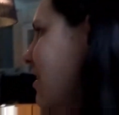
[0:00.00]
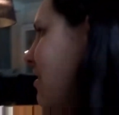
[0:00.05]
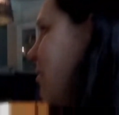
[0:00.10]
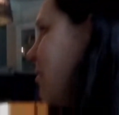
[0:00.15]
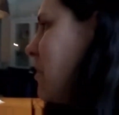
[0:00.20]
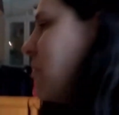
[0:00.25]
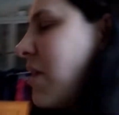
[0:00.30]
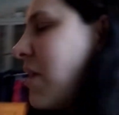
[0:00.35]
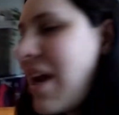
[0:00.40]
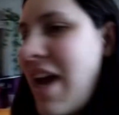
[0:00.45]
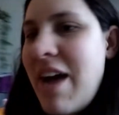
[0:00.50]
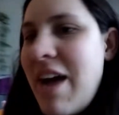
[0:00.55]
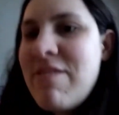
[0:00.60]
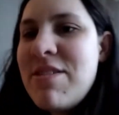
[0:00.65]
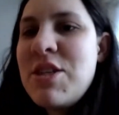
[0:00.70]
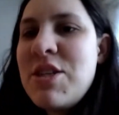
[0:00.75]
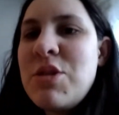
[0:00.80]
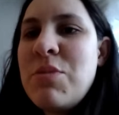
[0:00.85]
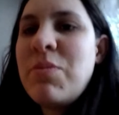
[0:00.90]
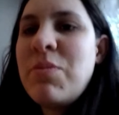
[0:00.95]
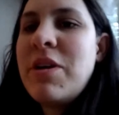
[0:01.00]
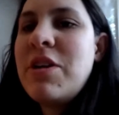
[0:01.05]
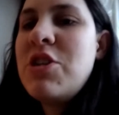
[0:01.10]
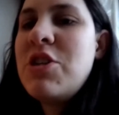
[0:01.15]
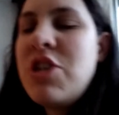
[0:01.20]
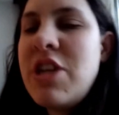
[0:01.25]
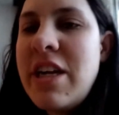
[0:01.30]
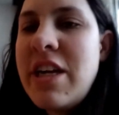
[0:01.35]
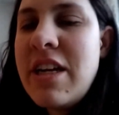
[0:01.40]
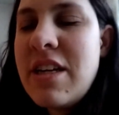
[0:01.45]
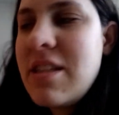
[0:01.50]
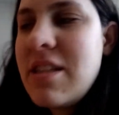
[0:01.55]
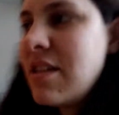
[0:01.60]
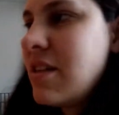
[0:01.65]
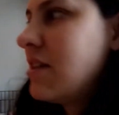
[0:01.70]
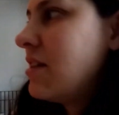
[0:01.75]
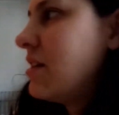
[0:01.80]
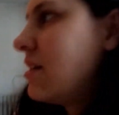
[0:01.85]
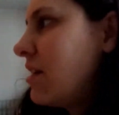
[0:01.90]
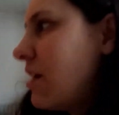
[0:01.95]
We want to have a spreadsheet
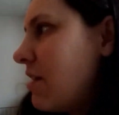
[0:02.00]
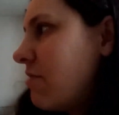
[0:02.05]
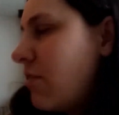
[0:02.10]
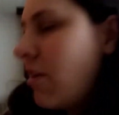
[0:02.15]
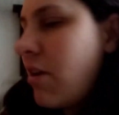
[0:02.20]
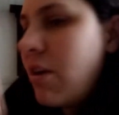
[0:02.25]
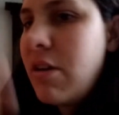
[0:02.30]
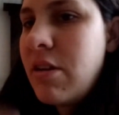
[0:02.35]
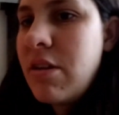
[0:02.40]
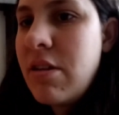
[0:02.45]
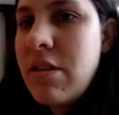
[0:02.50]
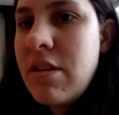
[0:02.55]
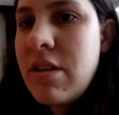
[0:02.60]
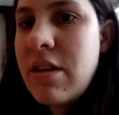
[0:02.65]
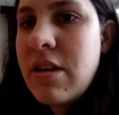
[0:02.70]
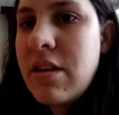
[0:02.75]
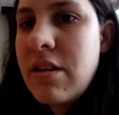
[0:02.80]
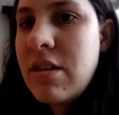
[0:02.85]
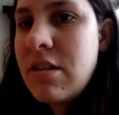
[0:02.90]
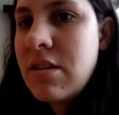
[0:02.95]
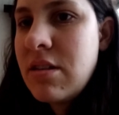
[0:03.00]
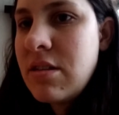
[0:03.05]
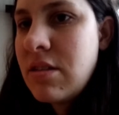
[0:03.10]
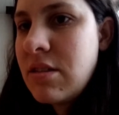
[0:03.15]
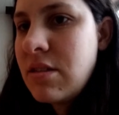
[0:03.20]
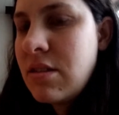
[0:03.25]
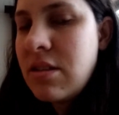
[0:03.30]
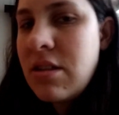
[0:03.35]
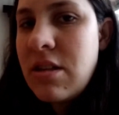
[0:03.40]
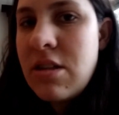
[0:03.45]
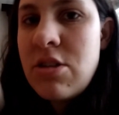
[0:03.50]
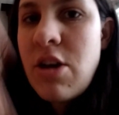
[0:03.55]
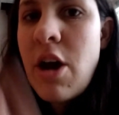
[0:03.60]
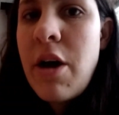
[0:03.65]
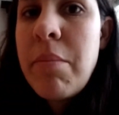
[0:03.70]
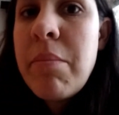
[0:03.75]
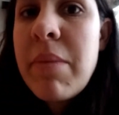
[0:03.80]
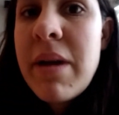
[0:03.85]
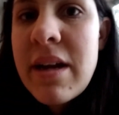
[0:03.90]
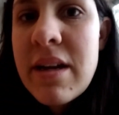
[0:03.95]
of all the
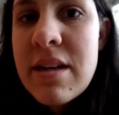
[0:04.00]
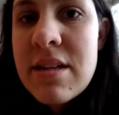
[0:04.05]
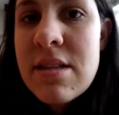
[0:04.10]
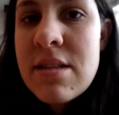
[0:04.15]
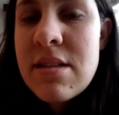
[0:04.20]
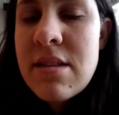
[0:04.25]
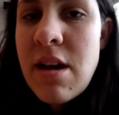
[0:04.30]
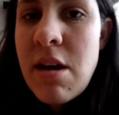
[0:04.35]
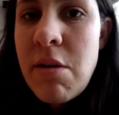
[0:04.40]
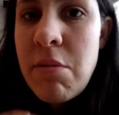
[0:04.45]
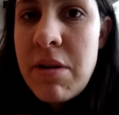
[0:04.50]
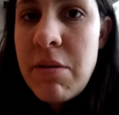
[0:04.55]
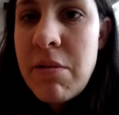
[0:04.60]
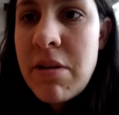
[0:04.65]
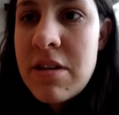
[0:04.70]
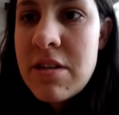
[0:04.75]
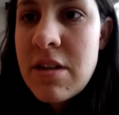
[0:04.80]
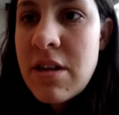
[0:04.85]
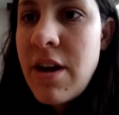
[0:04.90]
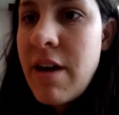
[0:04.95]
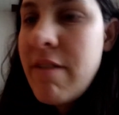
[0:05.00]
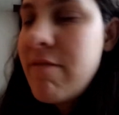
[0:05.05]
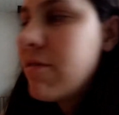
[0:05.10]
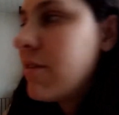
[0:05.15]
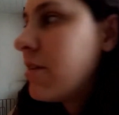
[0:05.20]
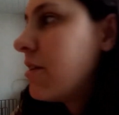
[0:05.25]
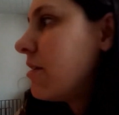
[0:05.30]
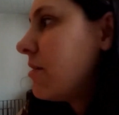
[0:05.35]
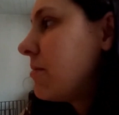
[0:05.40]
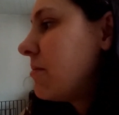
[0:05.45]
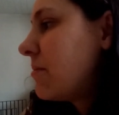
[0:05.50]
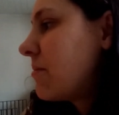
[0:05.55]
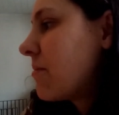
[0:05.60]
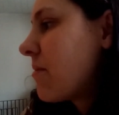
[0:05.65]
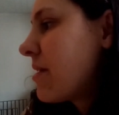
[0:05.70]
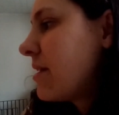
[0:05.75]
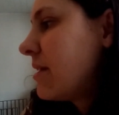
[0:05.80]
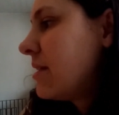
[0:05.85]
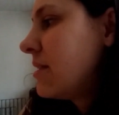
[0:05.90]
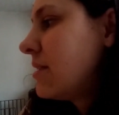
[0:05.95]
topics that we want to cover.
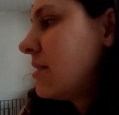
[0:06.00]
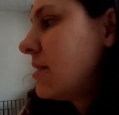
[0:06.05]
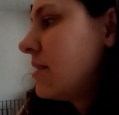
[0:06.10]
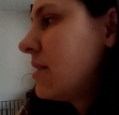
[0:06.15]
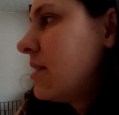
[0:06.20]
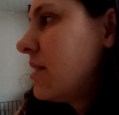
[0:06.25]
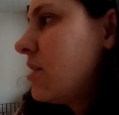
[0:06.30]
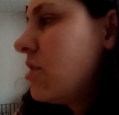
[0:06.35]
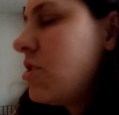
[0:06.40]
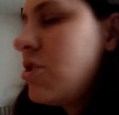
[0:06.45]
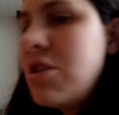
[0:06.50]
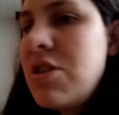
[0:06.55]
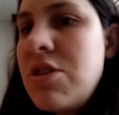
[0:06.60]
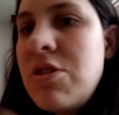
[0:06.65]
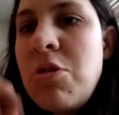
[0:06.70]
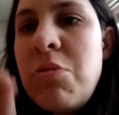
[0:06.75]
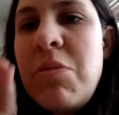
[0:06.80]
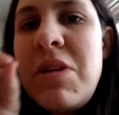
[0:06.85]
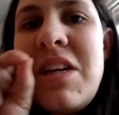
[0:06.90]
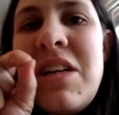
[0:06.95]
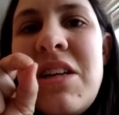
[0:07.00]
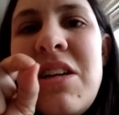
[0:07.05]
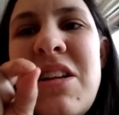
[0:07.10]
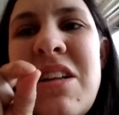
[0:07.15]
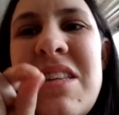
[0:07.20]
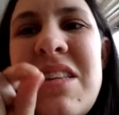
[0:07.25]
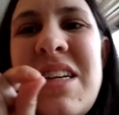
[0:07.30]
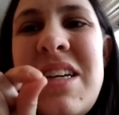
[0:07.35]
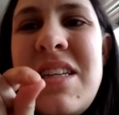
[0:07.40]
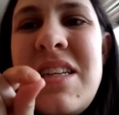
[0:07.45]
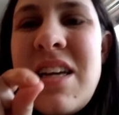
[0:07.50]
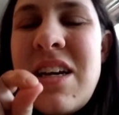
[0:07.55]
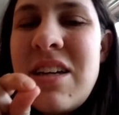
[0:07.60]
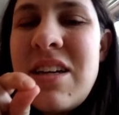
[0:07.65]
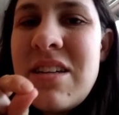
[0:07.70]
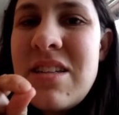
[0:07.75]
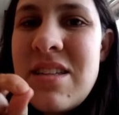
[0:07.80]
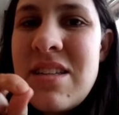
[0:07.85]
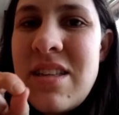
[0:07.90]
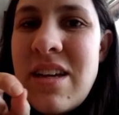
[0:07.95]
There's just so many little
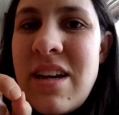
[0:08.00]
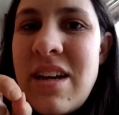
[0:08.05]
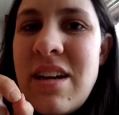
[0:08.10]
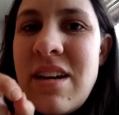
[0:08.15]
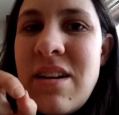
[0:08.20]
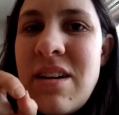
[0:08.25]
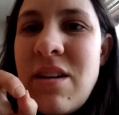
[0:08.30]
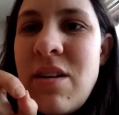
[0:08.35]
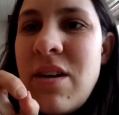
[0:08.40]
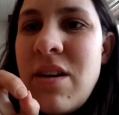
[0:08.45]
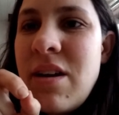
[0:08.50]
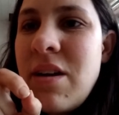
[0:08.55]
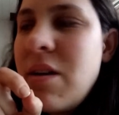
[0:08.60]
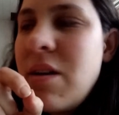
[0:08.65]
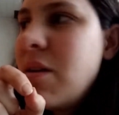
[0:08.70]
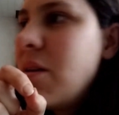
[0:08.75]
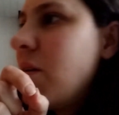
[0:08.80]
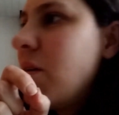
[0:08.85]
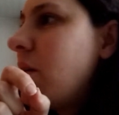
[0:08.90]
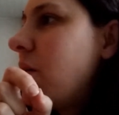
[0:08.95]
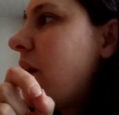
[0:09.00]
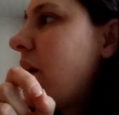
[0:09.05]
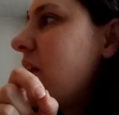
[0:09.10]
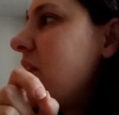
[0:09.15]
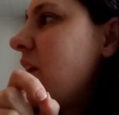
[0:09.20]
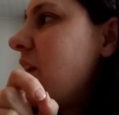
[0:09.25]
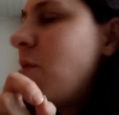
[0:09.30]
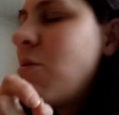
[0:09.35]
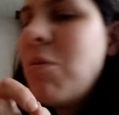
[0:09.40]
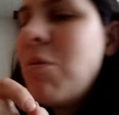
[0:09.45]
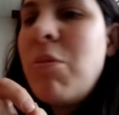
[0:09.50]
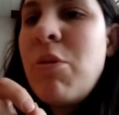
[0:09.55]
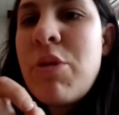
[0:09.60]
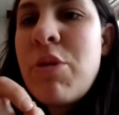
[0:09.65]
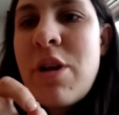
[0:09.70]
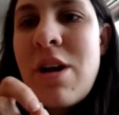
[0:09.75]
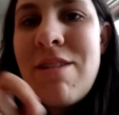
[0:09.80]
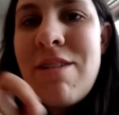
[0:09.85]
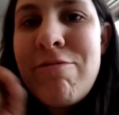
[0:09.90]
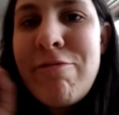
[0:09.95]
details that I think we're both
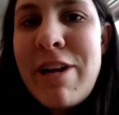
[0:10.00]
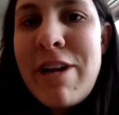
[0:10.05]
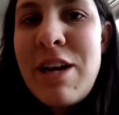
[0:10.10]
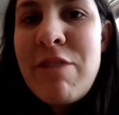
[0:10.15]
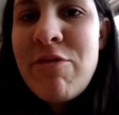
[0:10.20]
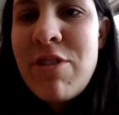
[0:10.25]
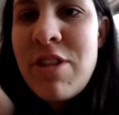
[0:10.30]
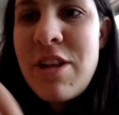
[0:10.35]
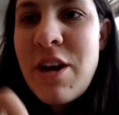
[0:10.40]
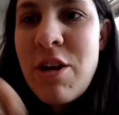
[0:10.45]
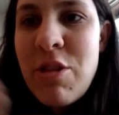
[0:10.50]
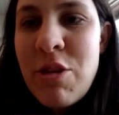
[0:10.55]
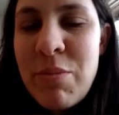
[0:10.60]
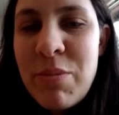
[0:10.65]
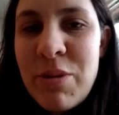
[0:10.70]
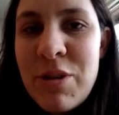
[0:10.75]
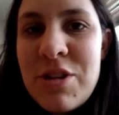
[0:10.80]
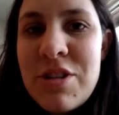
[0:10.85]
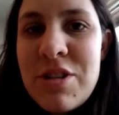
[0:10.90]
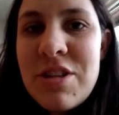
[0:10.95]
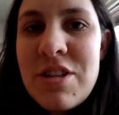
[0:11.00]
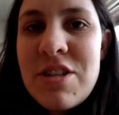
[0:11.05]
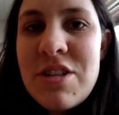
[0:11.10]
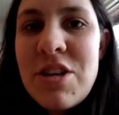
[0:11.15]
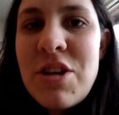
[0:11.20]
kind of waiting for the other person to